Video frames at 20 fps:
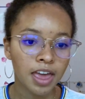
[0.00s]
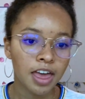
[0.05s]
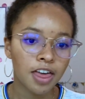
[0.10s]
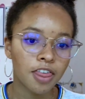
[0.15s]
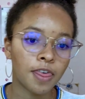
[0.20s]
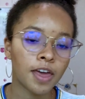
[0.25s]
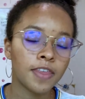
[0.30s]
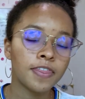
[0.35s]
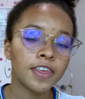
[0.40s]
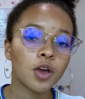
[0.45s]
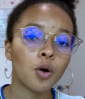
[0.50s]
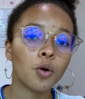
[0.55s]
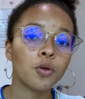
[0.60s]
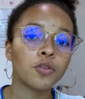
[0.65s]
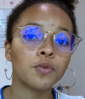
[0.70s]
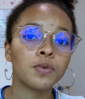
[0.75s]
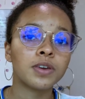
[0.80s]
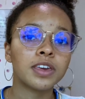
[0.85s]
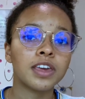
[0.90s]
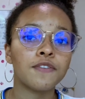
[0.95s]
Then they
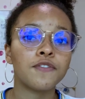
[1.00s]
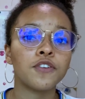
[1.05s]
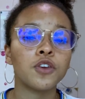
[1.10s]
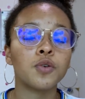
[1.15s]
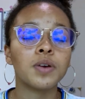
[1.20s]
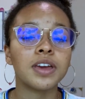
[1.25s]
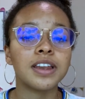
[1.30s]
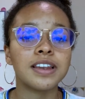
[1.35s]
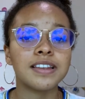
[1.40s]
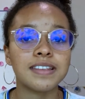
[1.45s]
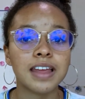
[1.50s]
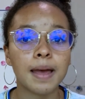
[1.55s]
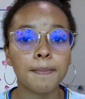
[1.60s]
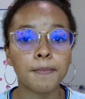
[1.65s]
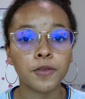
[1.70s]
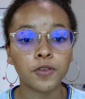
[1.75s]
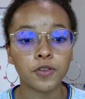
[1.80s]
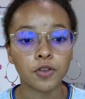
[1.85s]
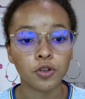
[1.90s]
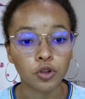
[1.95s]
also give you
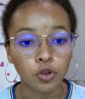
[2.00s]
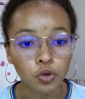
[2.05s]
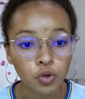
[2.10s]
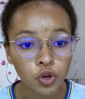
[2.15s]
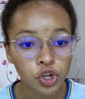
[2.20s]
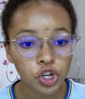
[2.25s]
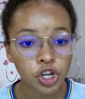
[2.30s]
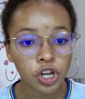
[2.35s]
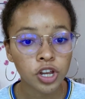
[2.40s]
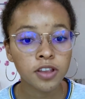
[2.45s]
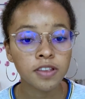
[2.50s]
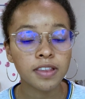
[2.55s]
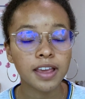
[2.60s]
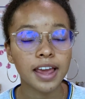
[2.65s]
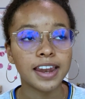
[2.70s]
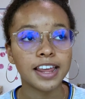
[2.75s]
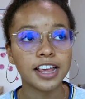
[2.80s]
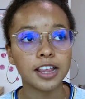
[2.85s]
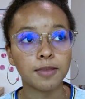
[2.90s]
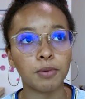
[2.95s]
in-depth solutions
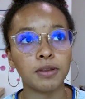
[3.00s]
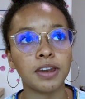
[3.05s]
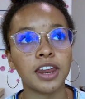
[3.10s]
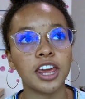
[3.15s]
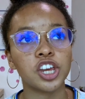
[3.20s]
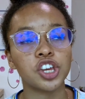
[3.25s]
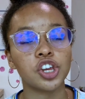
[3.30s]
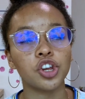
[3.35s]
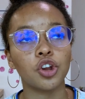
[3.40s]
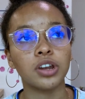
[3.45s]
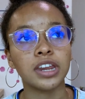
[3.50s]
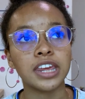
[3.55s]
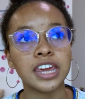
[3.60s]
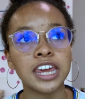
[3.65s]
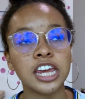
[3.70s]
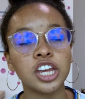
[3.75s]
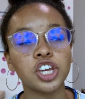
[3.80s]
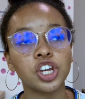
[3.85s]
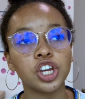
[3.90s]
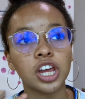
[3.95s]
and explanation on
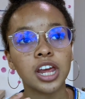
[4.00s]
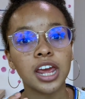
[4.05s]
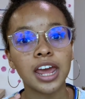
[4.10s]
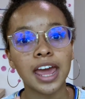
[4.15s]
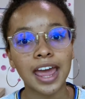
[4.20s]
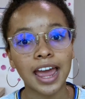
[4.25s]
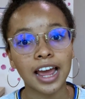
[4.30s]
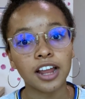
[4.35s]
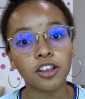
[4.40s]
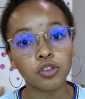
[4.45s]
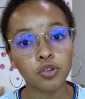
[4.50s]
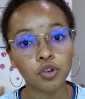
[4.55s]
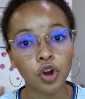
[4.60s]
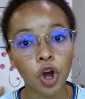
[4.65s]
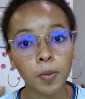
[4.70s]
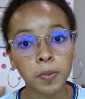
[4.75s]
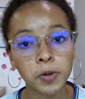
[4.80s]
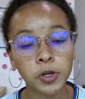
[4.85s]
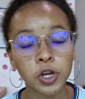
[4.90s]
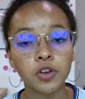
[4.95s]
each answer
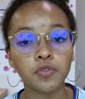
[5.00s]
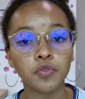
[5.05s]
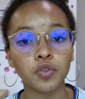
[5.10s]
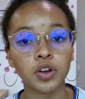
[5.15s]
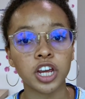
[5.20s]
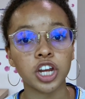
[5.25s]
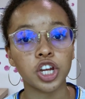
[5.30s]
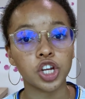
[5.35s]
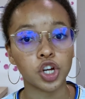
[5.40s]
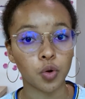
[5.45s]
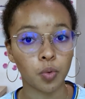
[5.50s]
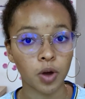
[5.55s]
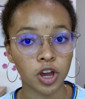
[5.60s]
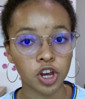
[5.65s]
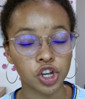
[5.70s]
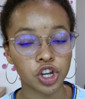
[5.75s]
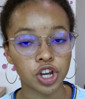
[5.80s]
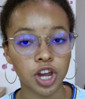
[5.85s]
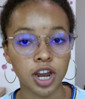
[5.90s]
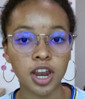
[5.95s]
option for each
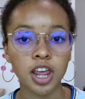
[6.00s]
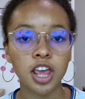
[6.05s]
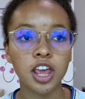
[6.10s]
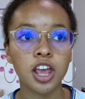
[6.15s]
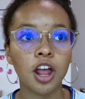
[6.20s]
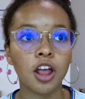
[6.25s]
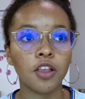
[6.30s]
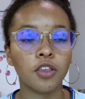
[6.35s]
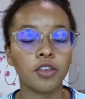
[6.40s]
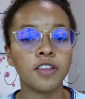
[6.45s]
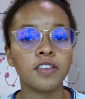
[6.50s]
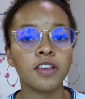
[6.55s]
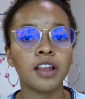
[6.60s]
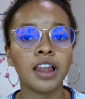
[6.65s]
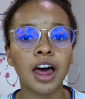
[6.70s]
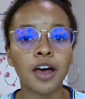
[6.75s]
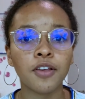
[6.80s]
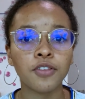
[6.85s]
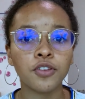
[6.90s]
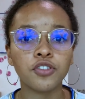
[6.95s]
question. So this
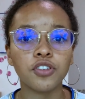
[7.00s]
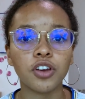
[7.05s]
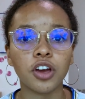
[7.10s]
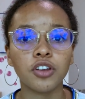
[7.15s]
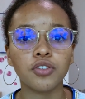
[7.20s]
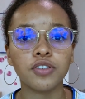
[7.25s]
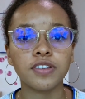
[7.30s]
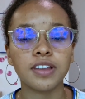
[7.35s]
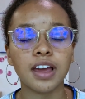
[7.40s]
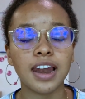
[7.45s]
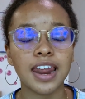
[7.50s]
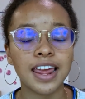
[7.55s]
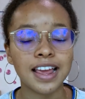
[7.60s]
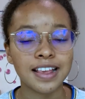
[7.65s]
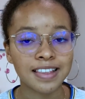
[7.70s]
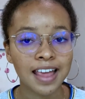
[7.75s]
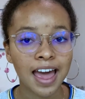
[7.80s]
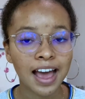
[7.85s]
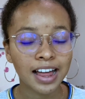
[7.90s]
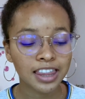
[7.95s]
allows you to understand
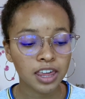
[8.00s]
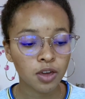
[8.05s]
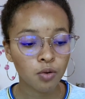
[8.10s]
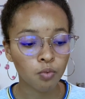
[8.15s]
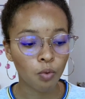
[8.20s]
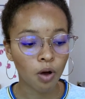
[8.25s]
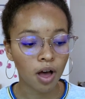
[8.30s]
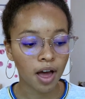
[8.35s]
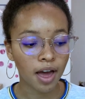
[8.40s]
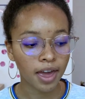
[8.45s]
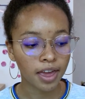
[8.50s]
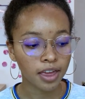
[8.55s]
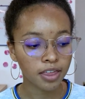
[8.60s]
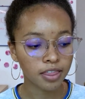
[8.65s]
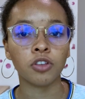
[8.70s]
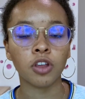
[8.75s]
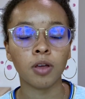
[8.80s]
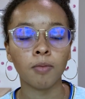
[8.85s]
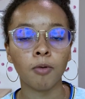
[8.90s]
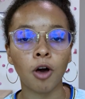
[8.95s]
exactly why
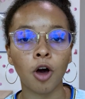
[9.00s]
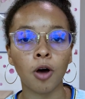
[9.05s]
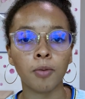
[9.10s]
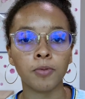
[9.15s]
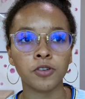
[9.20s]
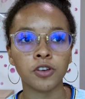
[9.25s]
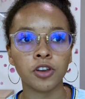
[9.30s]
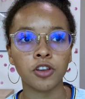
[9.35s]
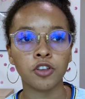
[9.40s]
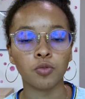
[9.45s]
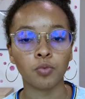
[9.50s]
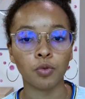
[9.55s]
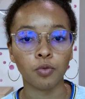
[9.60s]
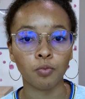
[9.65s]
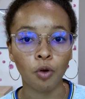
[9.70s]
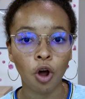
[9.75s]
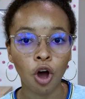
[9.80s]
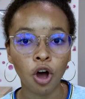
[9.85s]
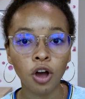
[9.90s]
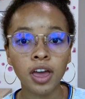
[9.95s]
some options were
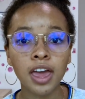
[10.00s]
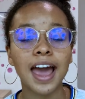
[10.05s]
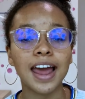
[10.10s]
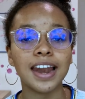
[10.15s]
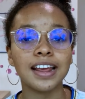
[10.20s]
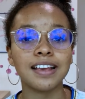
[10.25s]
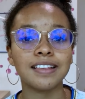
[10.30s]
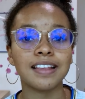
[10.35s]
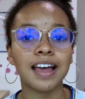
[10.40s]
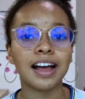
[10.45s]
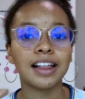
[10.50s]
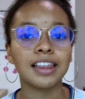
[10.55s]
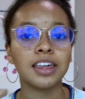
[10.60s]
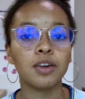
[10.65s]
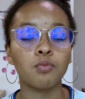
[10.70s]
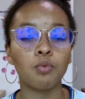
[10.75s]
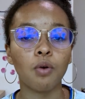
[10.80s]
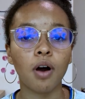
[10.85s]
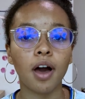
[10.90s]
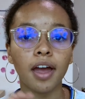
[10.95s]
wrong and exactly
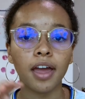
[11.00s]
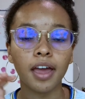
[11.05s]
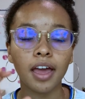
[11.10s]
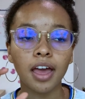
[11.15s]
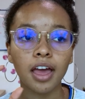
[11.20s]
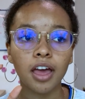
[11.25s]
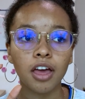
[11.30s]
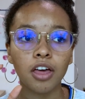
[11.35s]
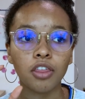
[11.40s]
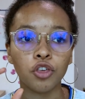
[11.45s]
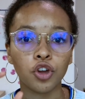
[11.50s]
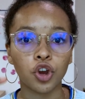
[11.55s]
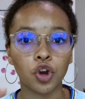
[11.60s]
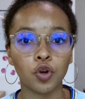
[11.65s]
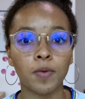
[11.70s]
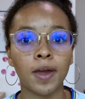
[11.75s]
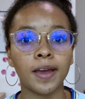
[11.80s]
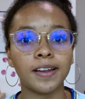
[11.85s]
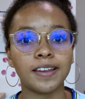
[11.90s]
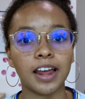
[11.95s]
why the
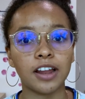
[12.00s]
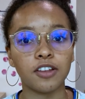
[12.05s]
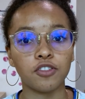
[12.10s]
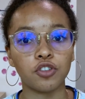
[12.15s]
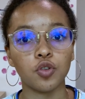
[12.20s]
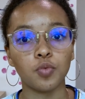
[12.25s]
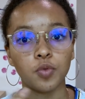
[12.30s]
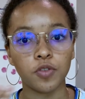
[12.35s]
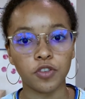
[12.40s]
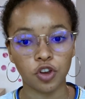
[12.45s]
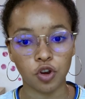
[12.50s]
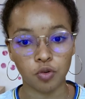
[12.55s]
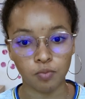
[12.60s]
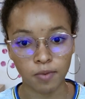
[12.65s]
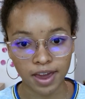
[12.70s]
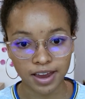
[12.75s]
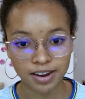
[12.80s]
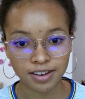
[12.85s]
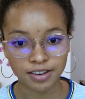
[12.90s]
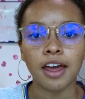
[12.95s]
correct answer was
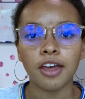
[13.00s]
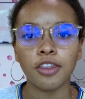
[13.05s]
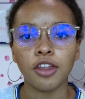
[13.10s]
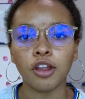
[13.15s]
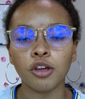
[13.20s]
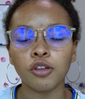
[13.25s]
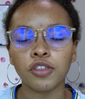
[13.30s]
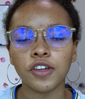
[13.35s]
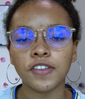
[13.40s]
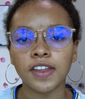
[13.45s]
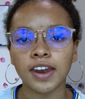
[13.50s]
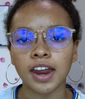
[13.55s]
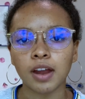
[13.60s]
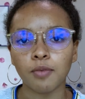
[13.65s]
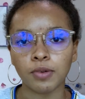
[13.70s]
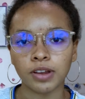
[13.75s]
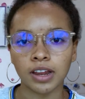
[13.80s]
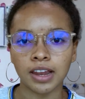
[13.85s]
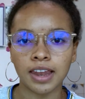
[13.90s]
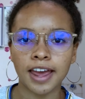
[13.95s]
correct. Another thing that I
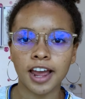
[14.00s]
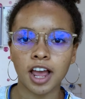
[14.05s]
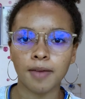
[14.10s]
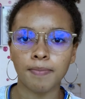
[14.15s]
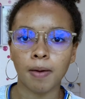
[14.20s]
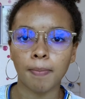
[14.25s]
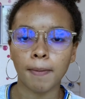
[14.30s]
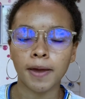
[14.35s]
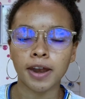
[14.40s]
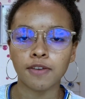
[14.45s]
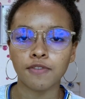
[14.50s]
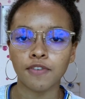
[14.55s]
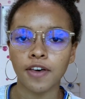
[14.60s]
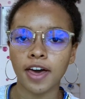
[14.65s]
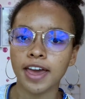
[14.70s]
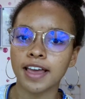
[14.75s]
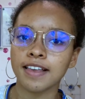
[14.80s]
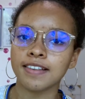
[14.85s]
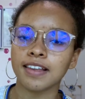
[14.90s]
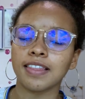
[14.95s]
really like about
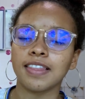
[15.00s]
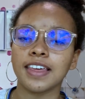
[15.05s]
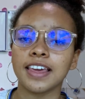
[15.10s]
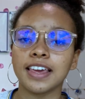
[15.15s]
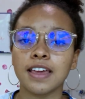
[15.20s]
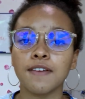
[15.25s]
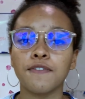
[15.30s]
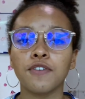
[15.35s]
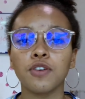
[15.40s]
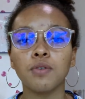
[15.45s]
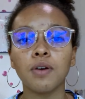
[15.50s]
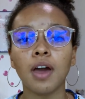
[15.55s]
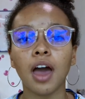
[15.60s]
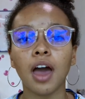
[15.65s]
Medify is that they give you